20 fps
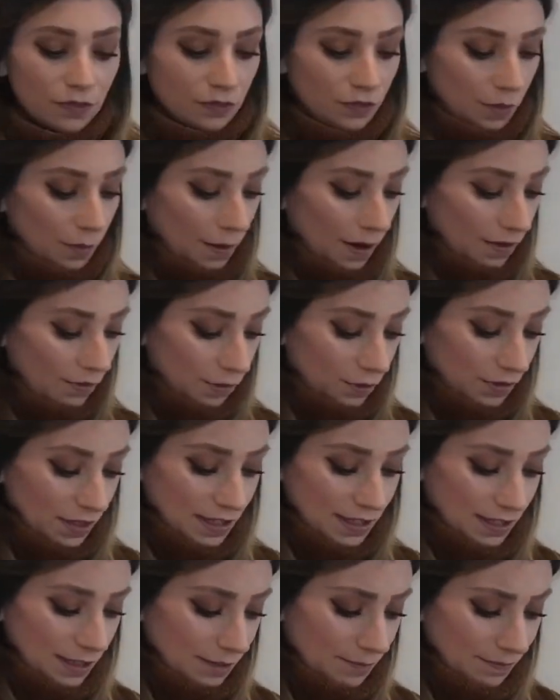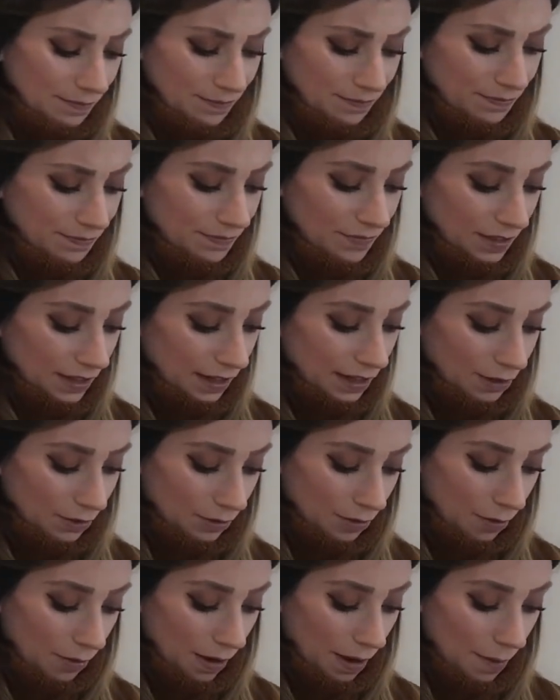whatever reason. I don't
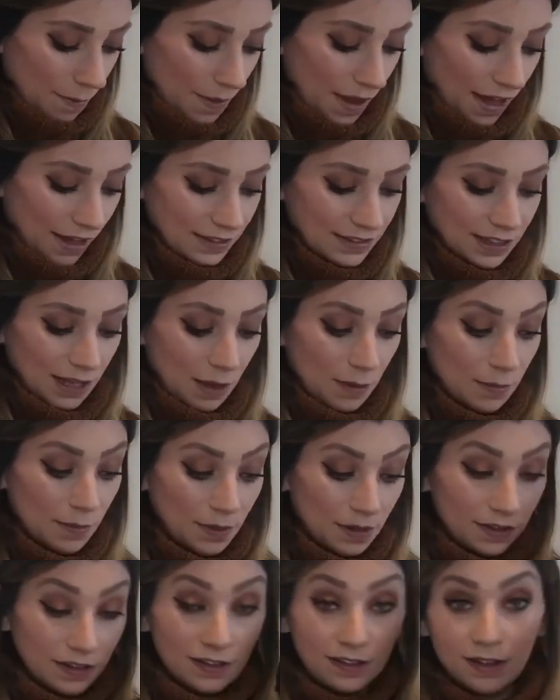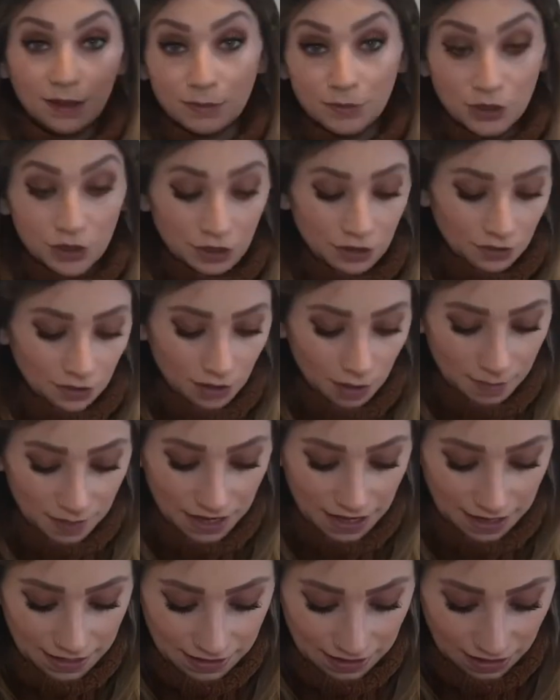know why I packed that, but I'm sure it'll come in
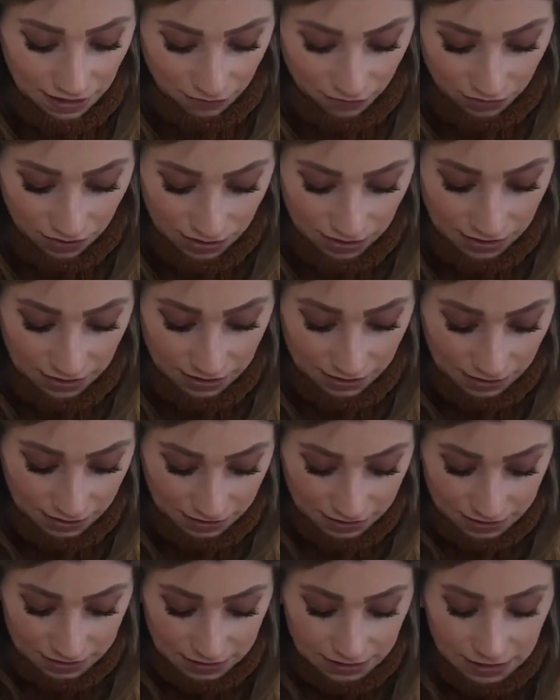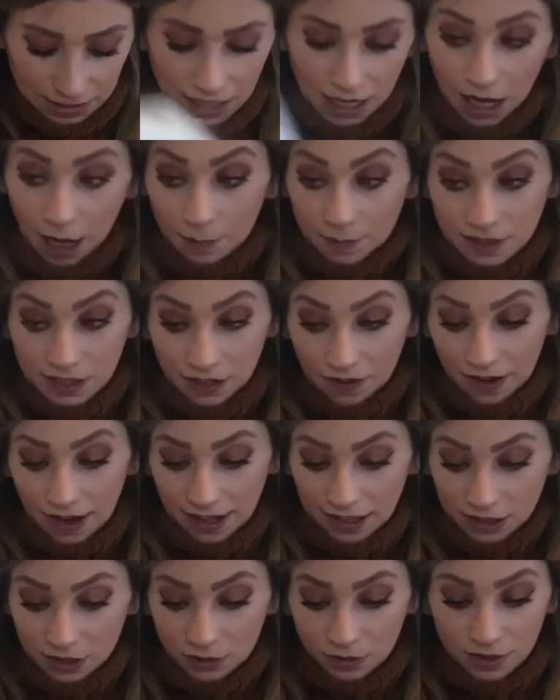handy if I need it. It's got
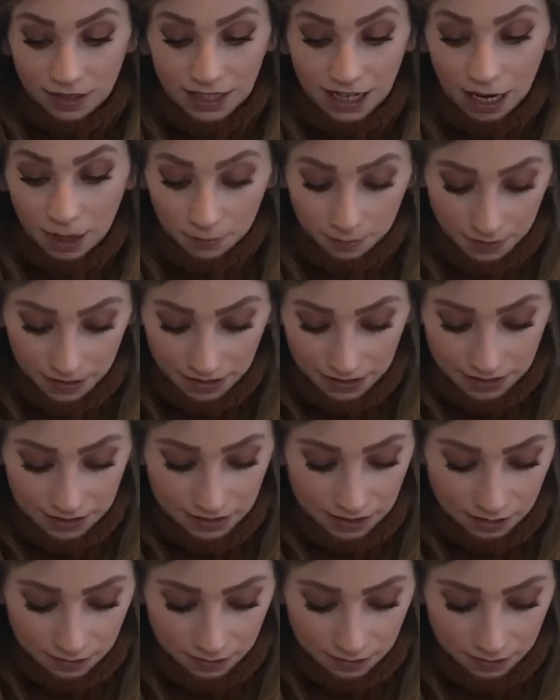extra nappies.